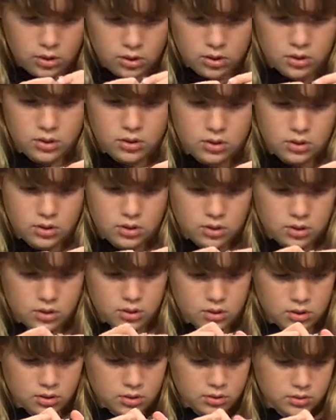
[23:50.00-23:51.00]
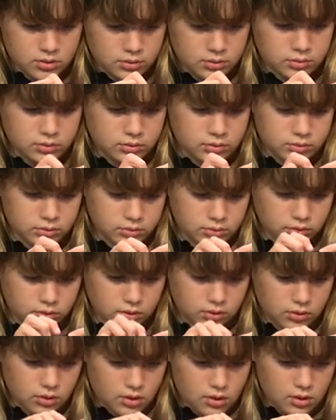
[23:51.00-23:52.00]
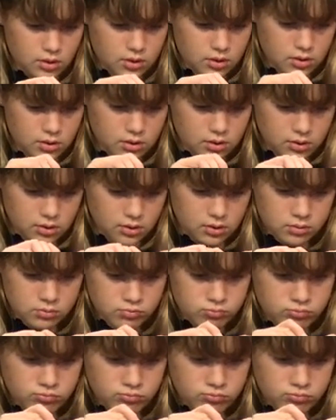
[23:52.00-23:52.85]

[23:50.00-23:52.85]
No words are spoken by the person on screen.